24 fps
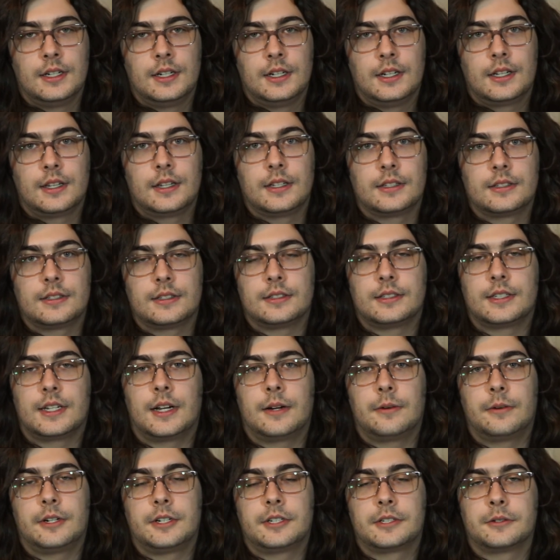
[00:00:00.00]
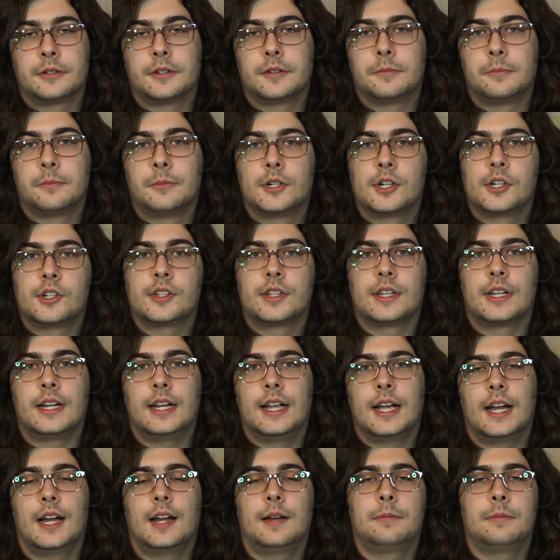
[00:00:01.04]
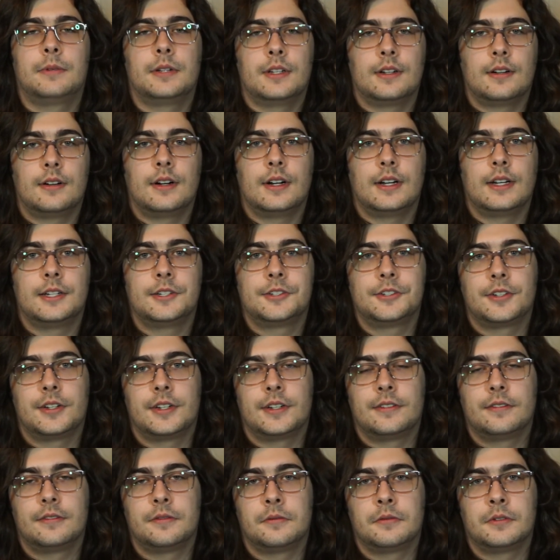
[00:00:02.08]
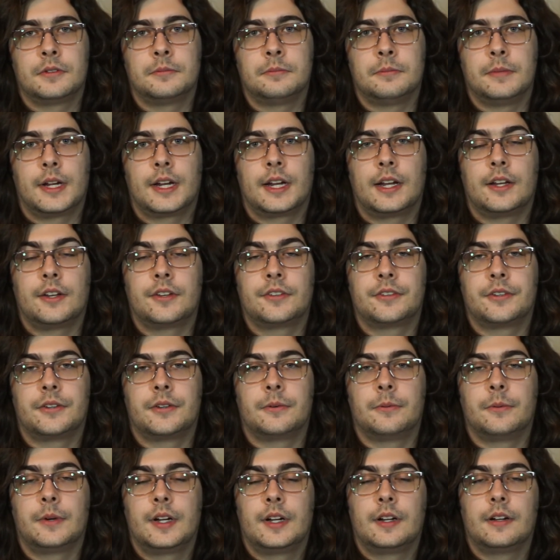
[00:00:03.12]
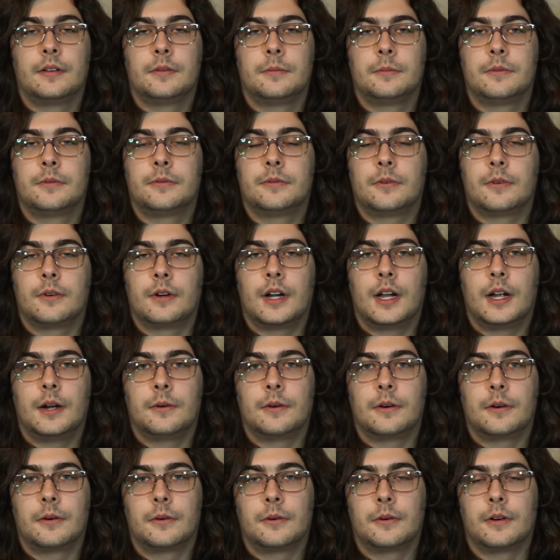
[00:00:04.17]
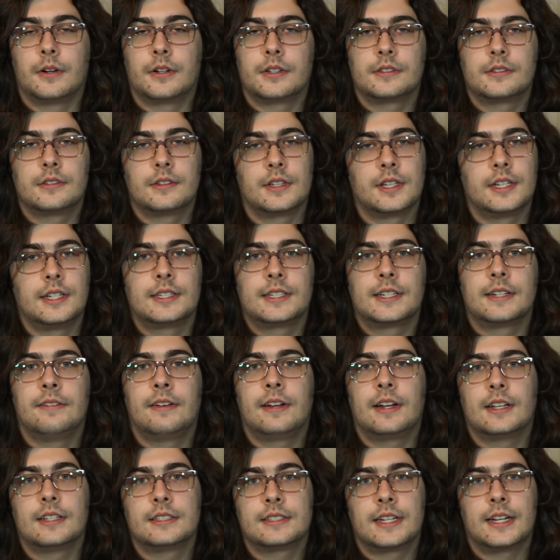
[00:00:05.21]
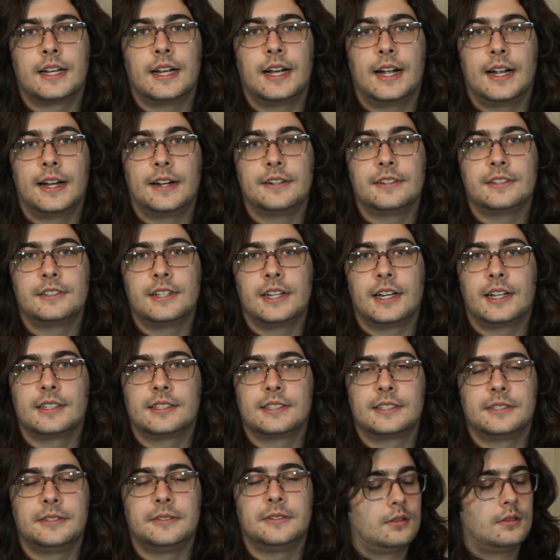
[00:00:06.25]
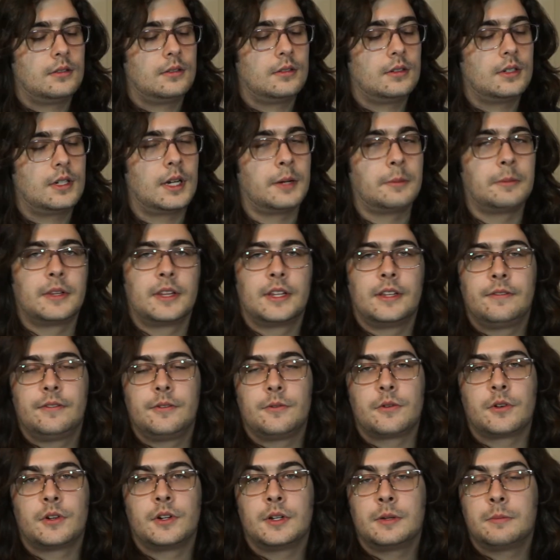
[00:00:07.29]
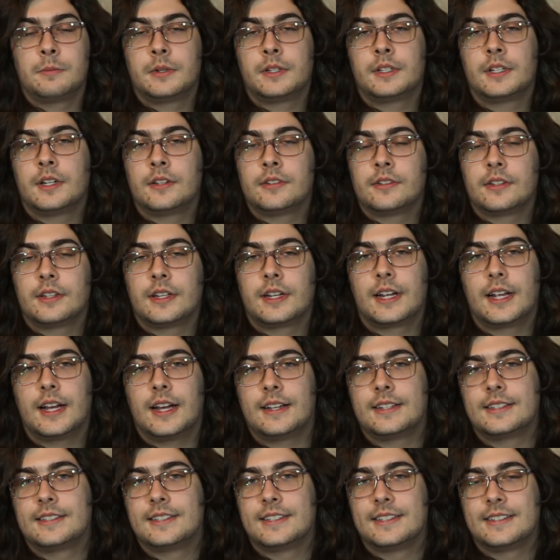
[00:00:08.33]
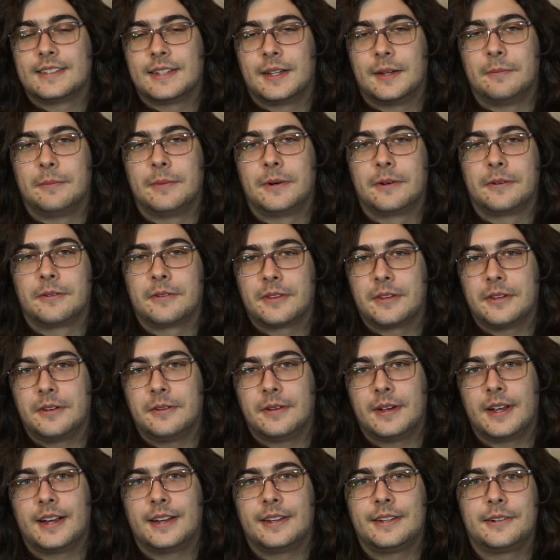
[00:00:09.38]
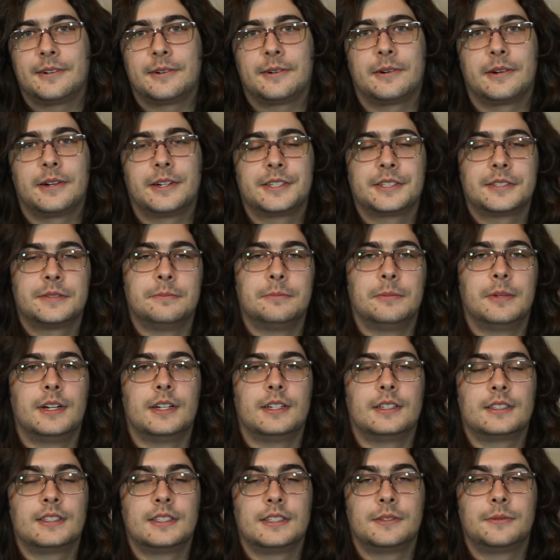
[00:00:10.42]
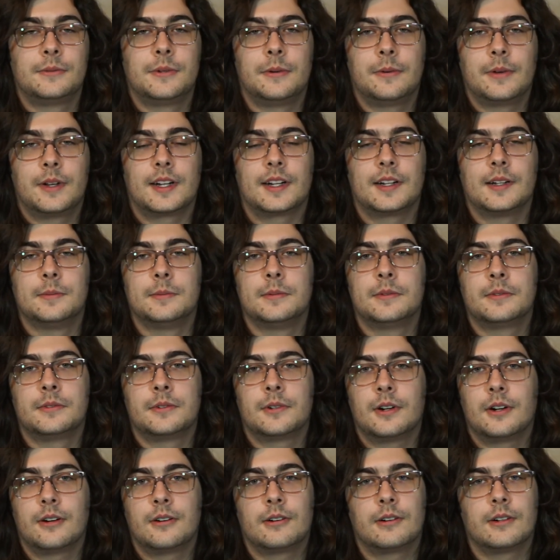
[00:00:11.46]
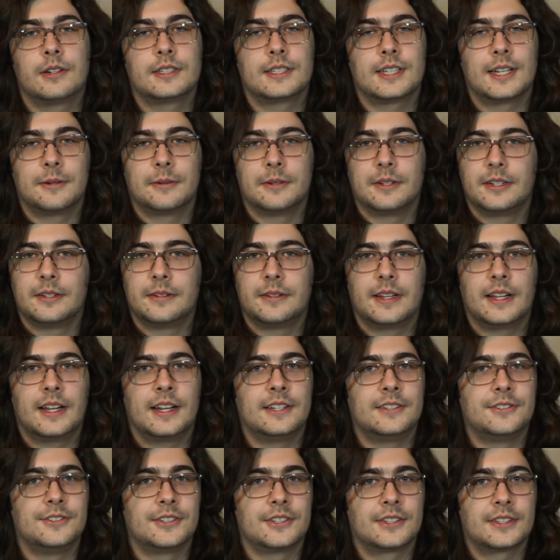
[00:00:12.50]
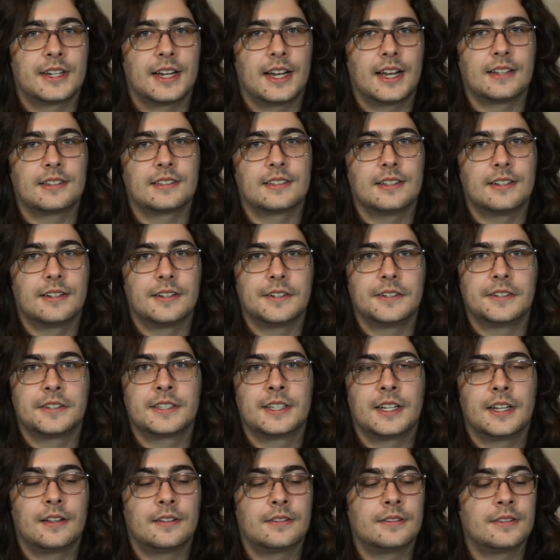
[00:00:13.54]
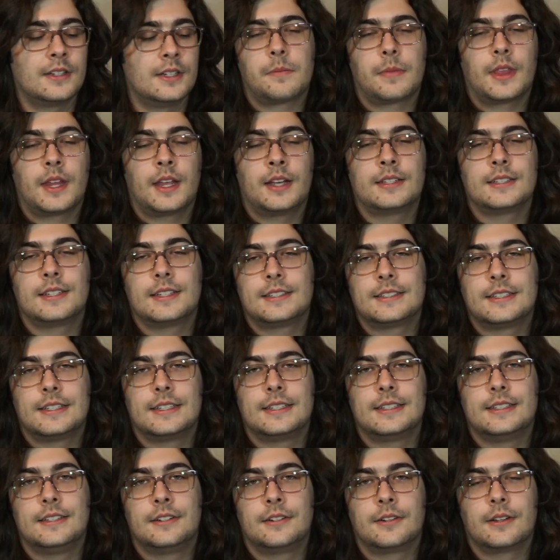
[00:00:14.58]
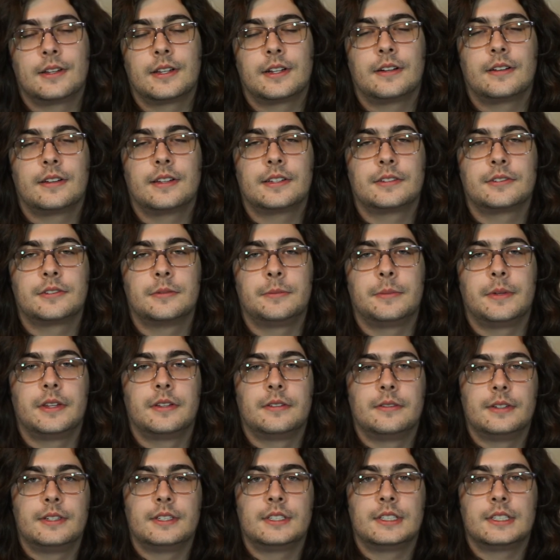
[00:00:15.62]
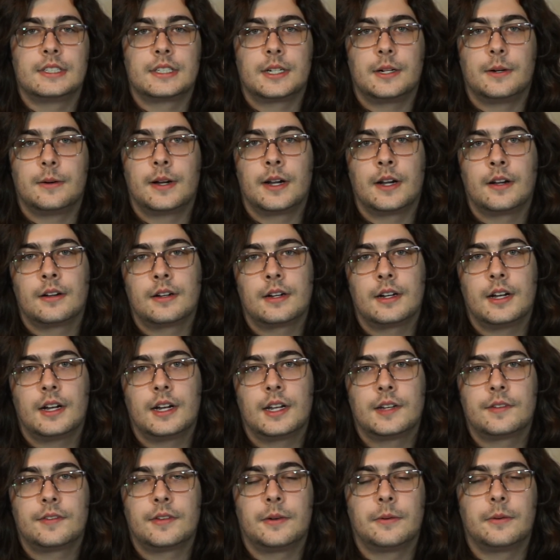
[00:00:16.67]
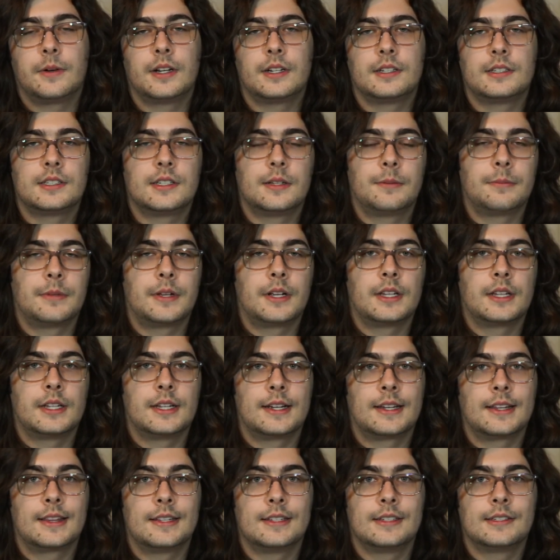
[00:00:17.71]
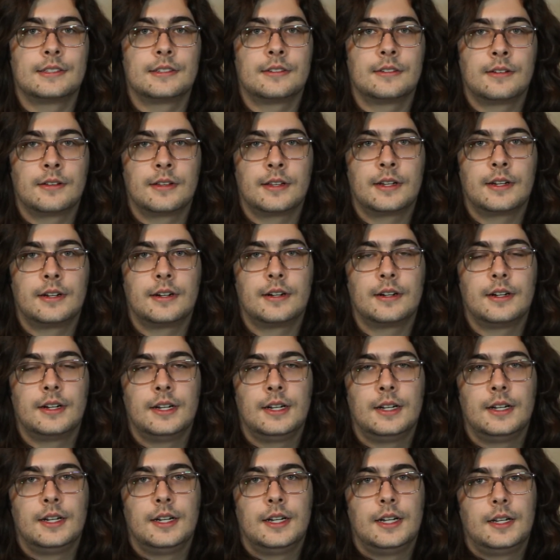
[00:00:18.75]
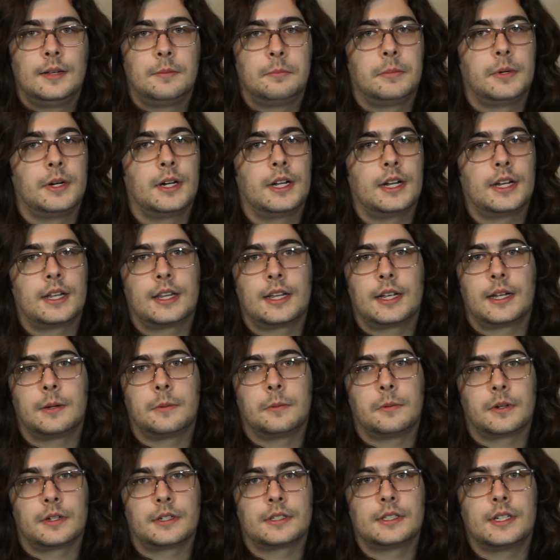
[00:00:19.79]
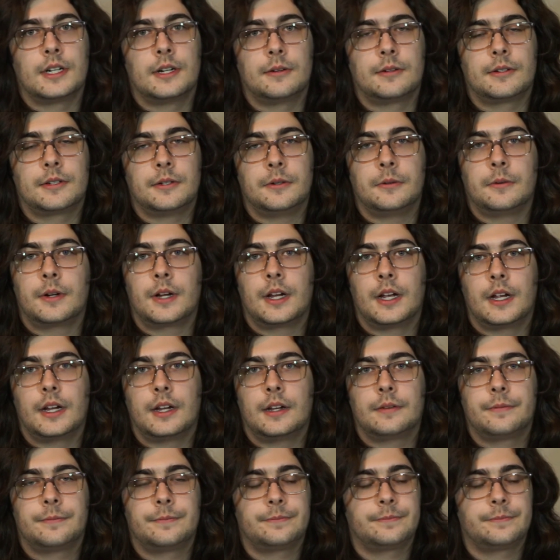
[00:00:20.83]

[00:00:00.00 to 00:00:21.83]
This is how we sort of bridge the gap in our initiative, making sure we go before our horse, or at least giving us a higher chance to. I believe you could potentially cast this on both you and your horse, but since we want to go before our horse, I wouldn't do that, just cast it on yourself. As I said earlier, this would be the reason to go Harengon if you wanted something like this earlier, but I think it works out okay.